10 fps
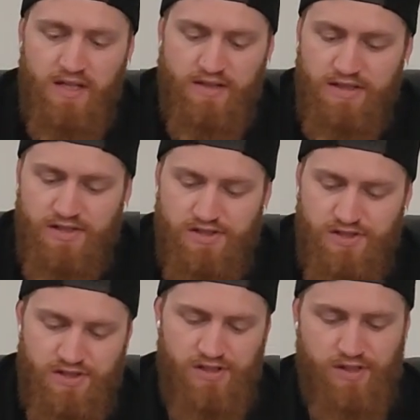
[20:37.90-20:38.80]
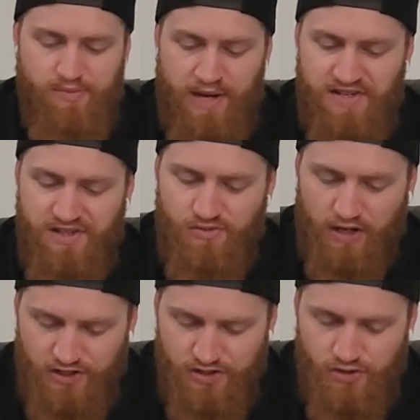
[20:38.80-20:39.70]
these are just your basic
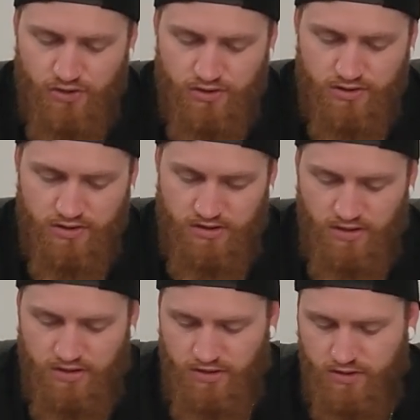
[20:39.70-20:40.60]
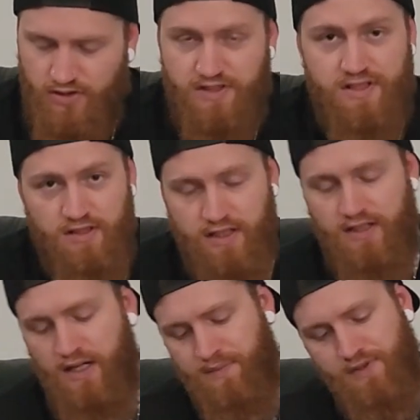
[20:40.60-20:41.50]
running shorts. And it's got the slit
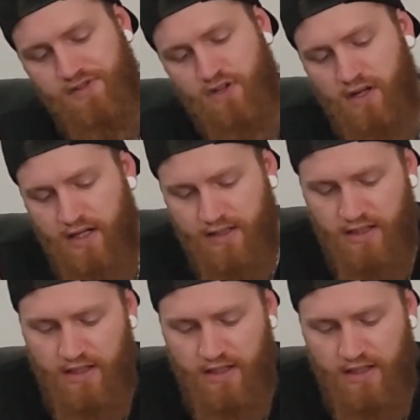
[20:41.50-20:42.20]
up the side,